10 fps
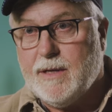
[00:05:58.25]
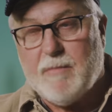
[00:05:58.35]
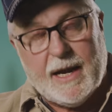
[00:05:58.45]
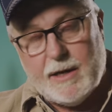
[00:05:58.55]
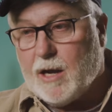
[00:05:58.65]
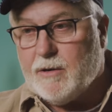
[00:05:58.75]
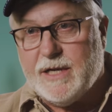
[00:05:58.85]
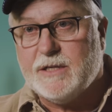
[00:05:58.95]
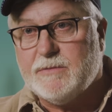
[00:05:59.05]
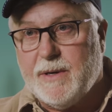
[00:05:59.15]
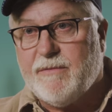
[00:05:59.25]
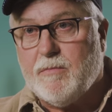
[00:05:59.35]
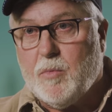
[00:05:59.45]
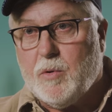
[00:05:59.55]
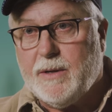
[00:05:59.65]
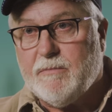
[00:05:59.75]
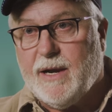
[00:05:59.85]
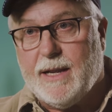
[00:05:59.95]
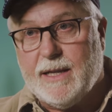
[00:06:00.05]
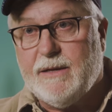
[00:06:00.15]
and my daughter tells me every morning
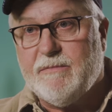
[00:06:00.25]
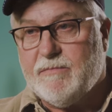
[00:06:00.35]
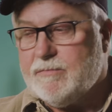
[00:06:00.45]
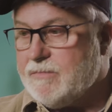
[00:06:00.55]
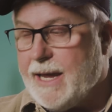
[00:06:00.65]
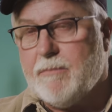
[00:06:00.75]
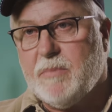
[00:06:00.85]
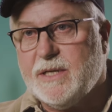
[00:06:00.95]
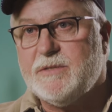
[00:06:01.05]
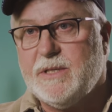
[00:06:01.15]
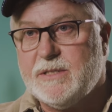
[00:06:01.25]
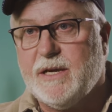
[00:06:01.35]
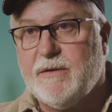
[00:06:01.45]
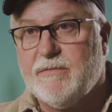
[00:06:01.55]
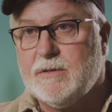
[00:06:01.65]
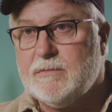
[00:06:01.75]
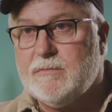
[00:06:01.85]
when I leave, Dad, please be safe.